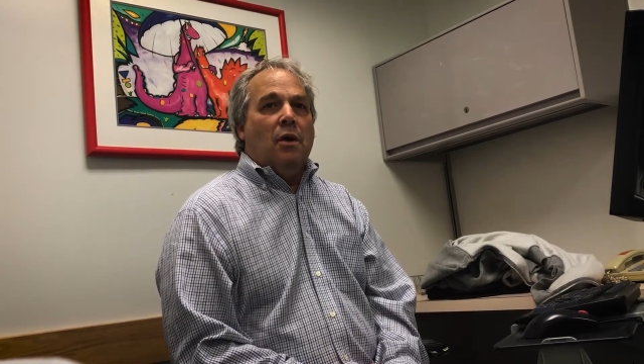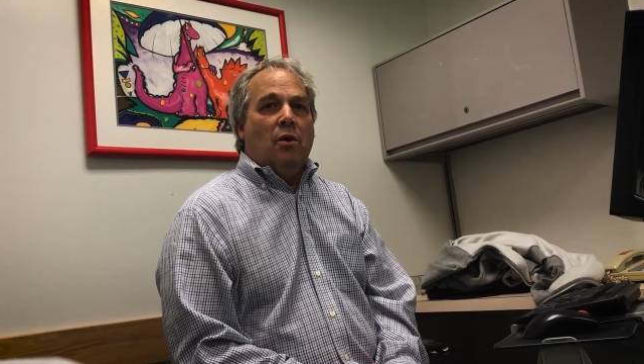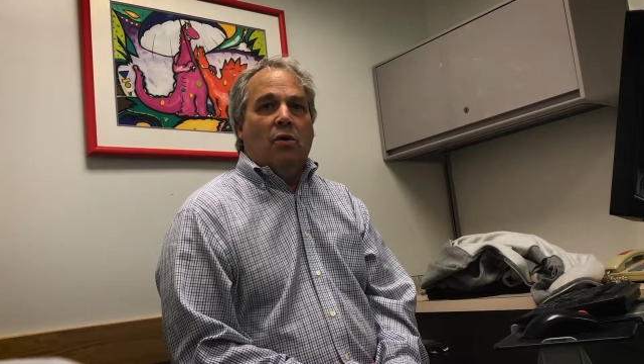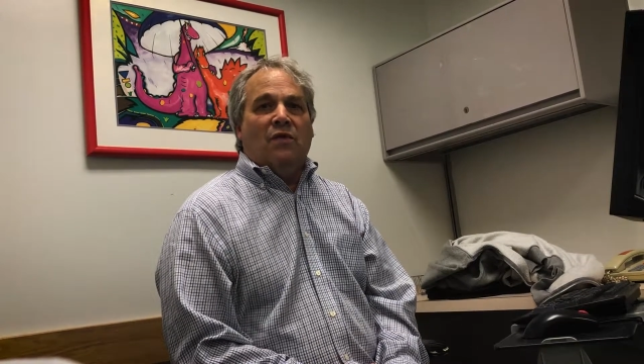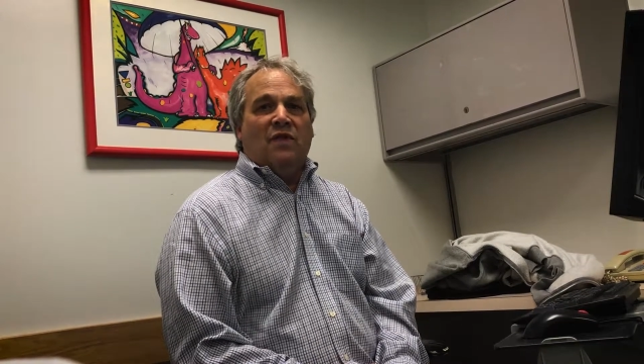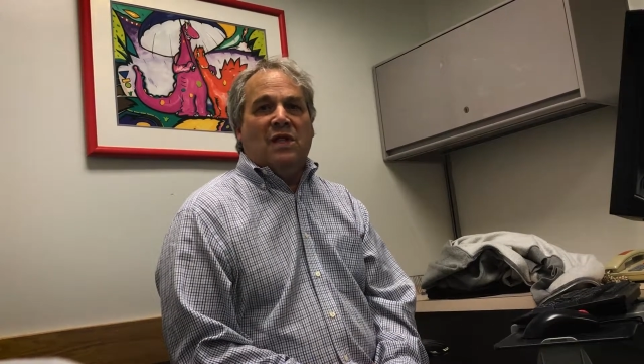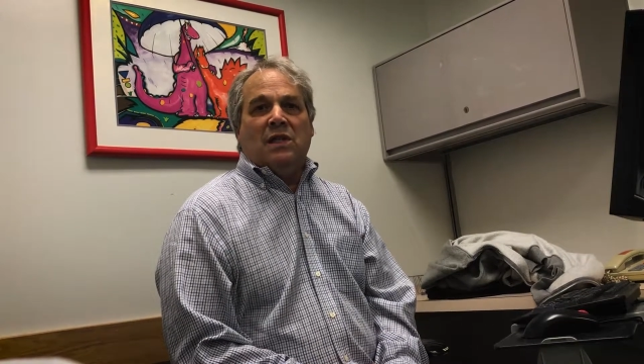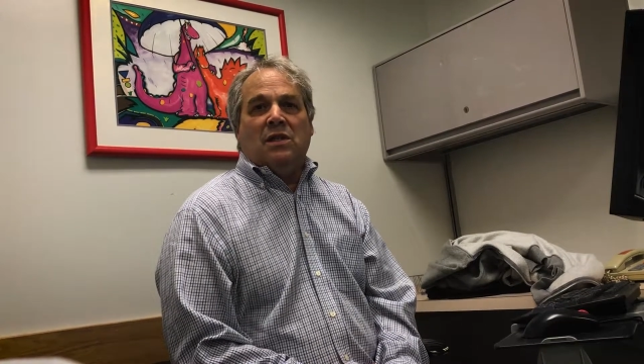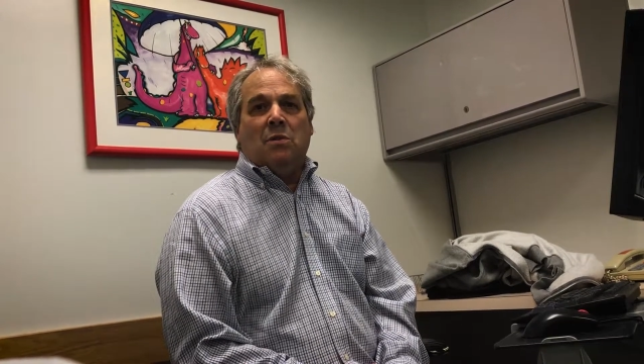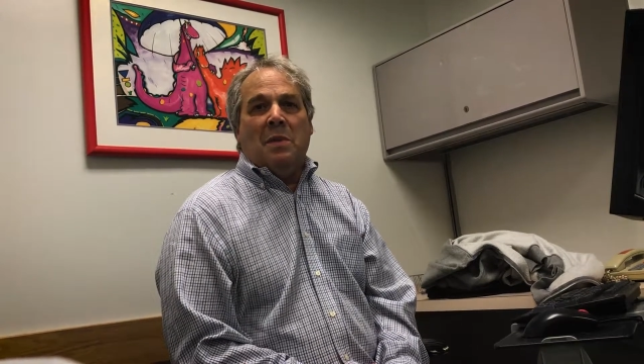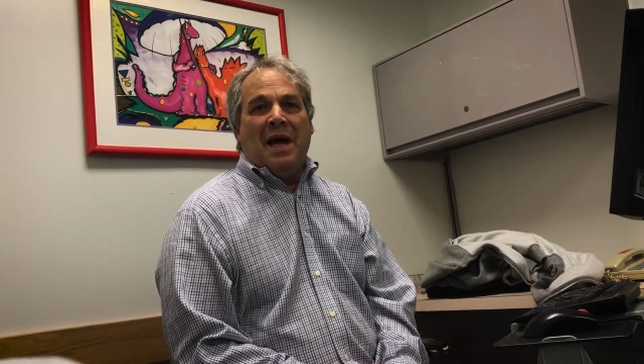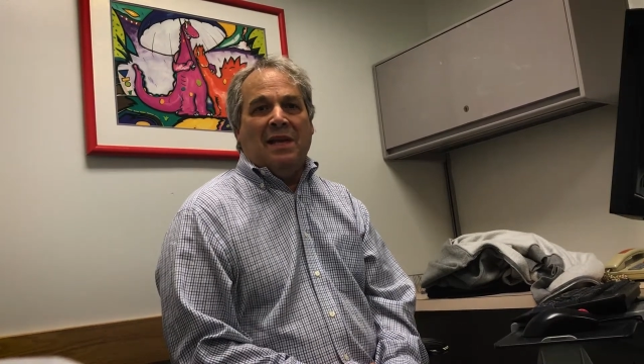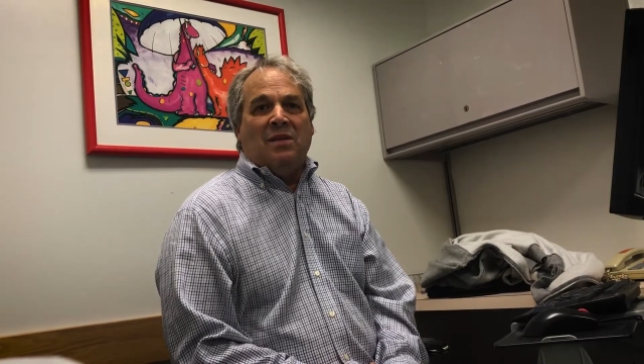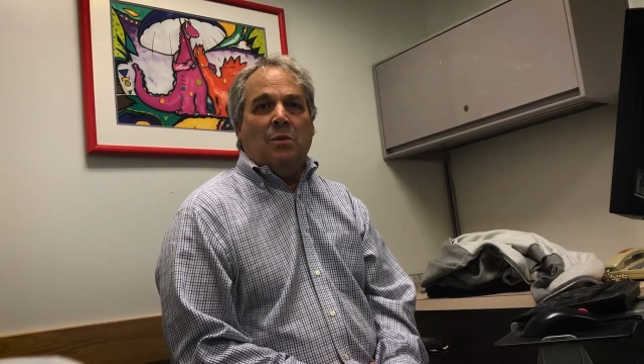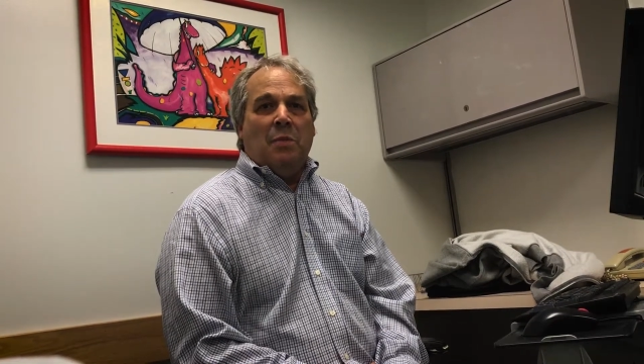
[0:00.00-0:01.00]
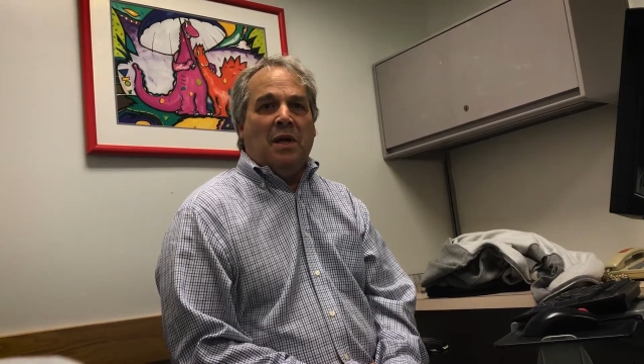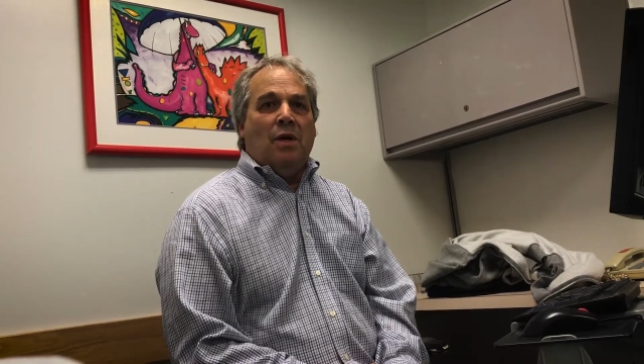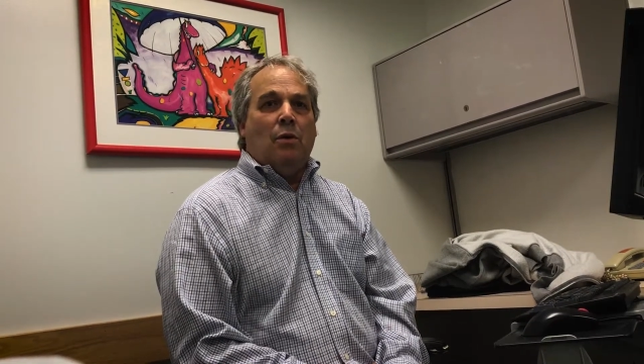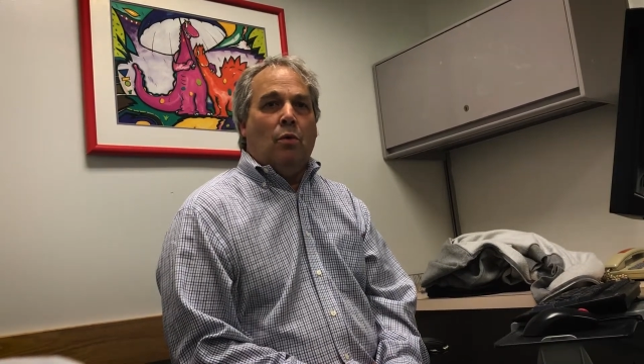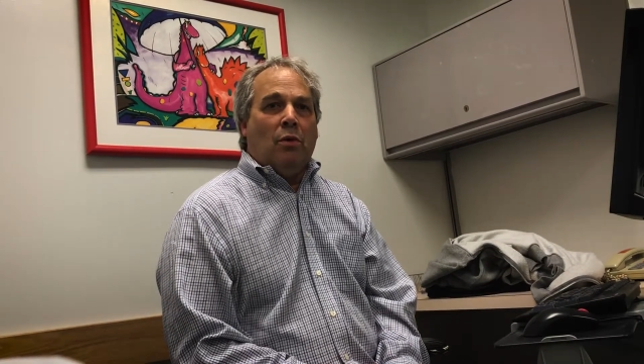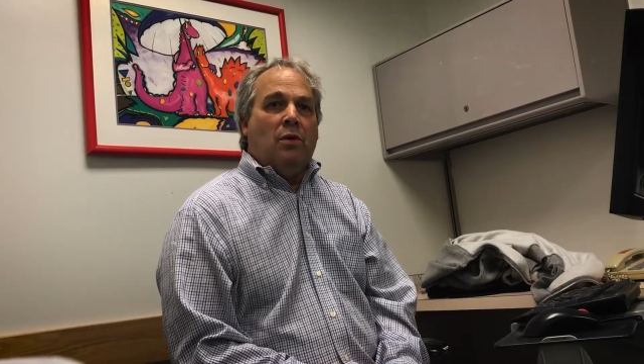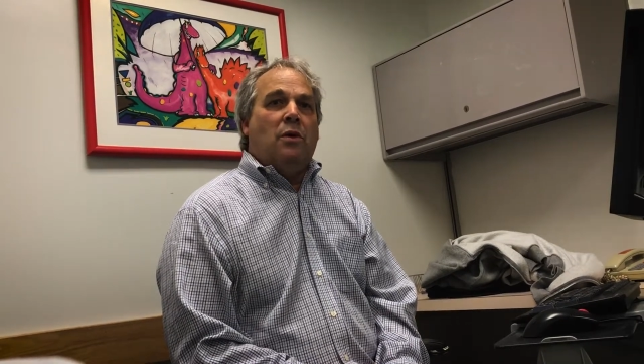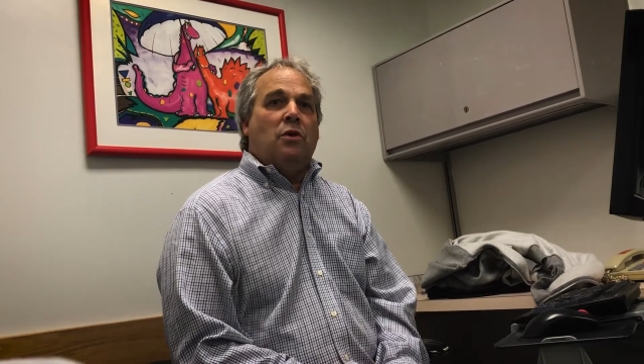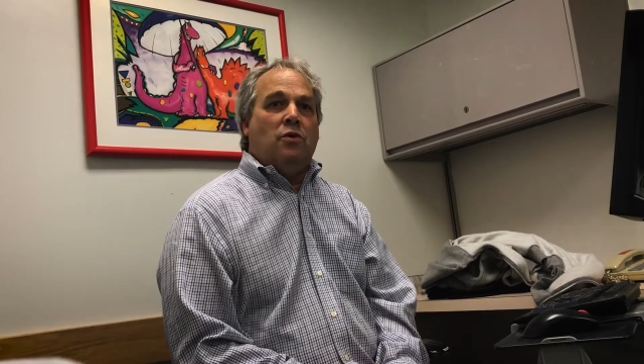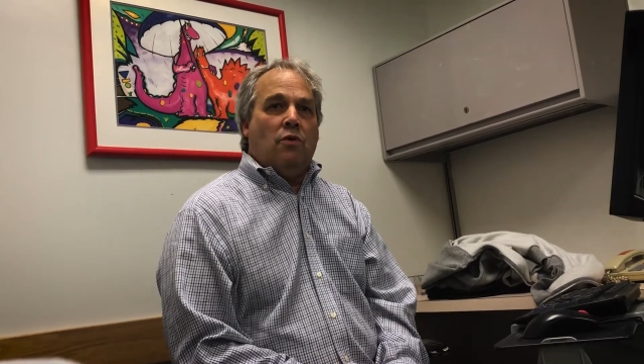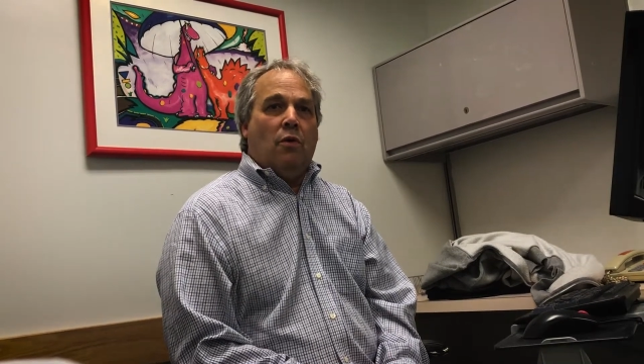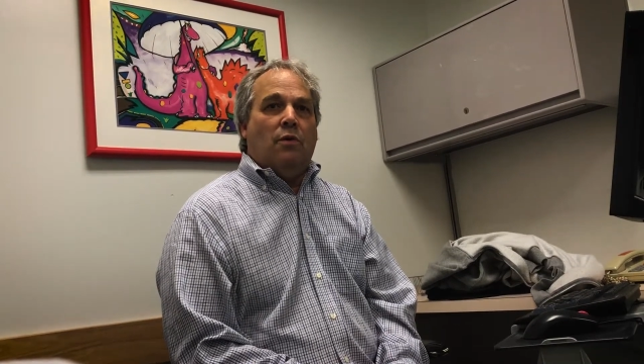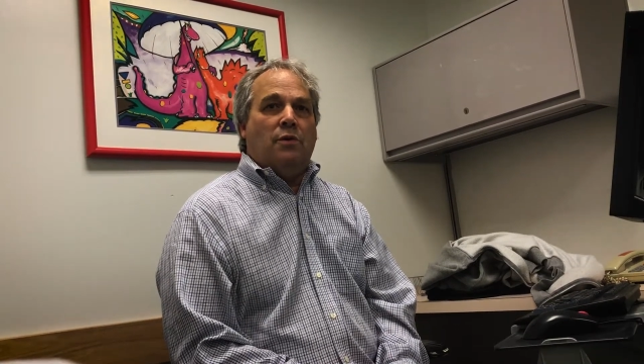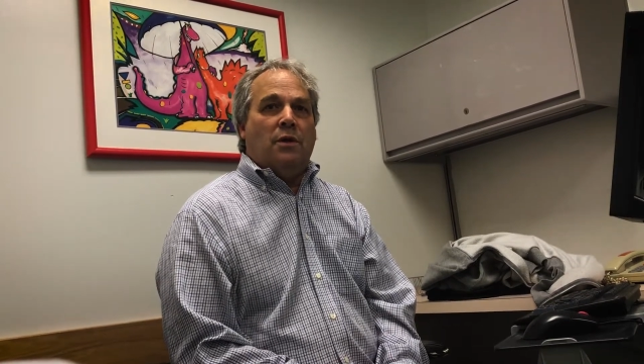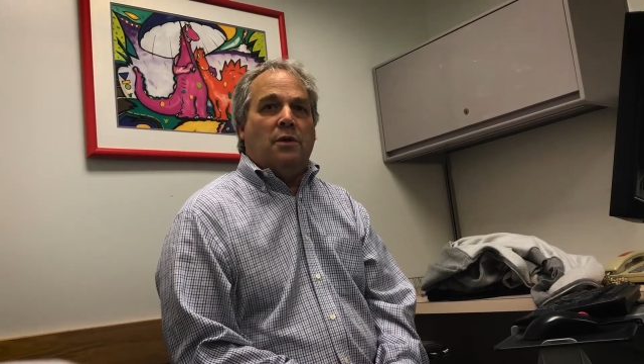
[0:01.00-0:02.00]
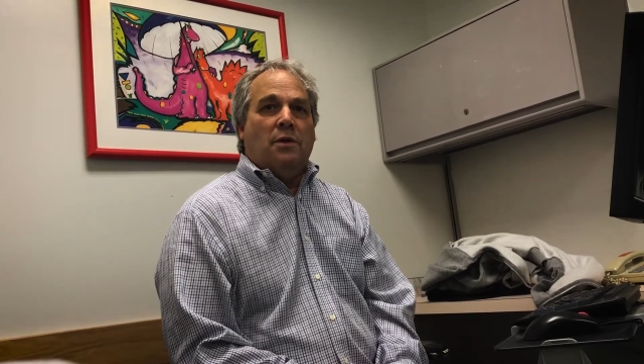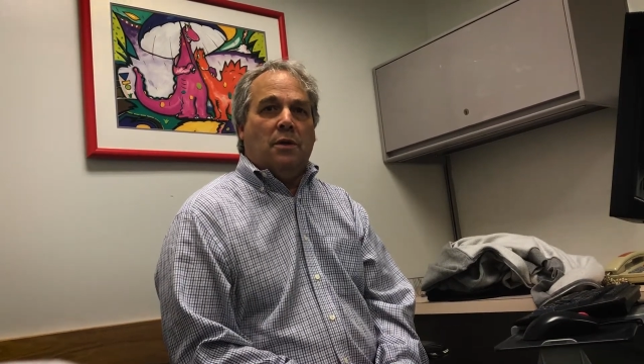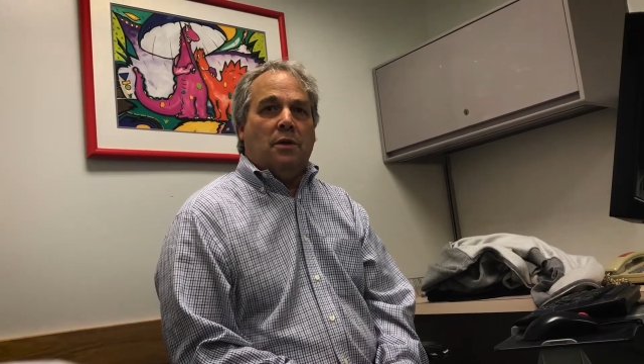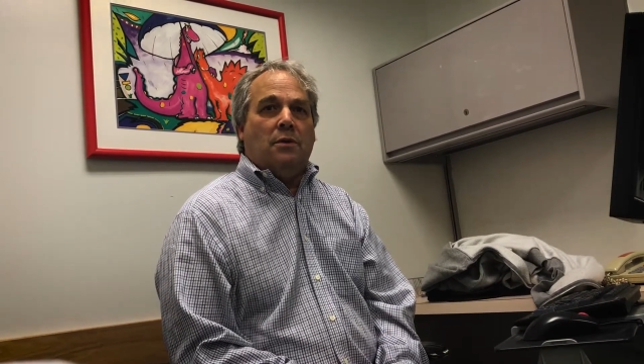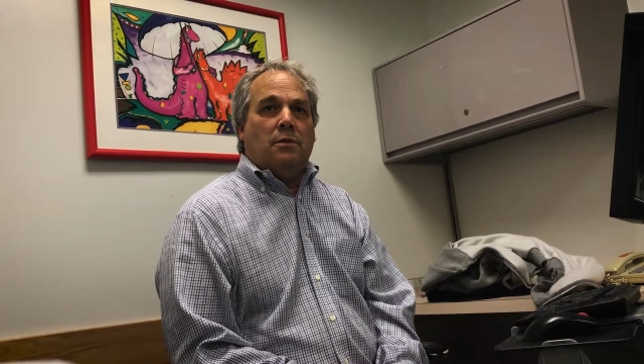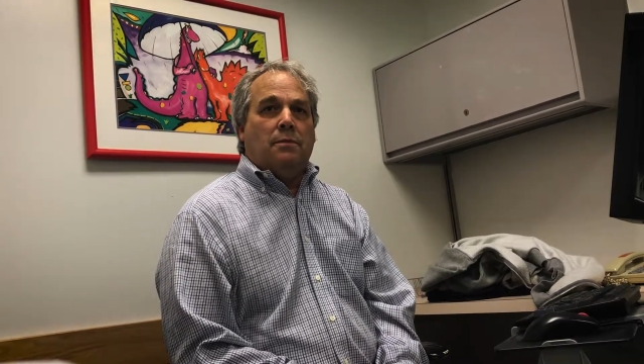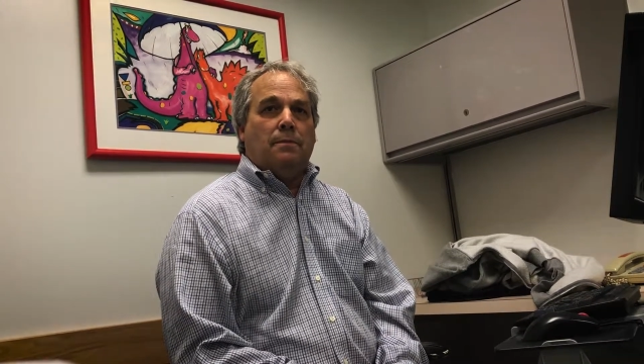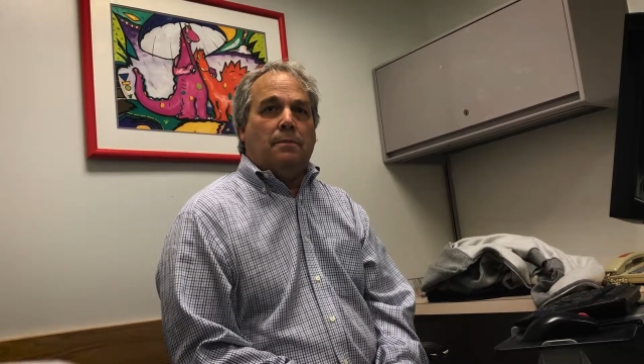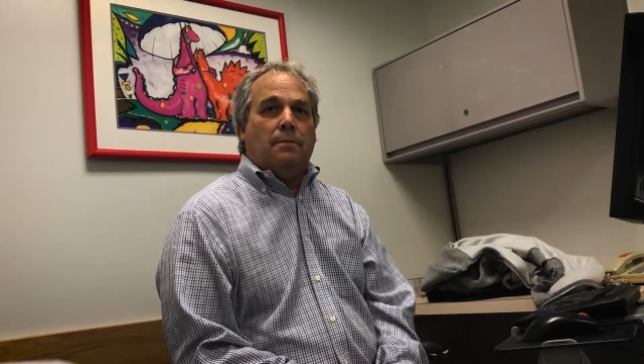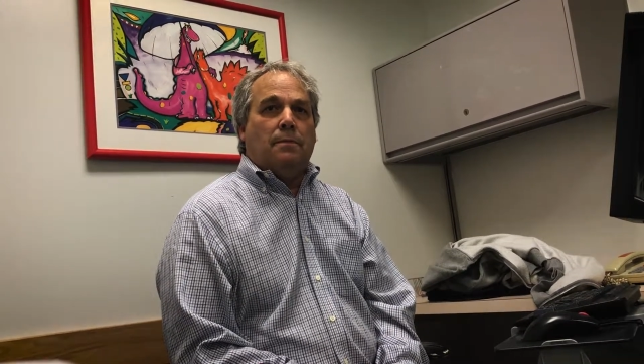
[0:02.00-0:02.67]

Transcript: nervous system has to be in order to control such things.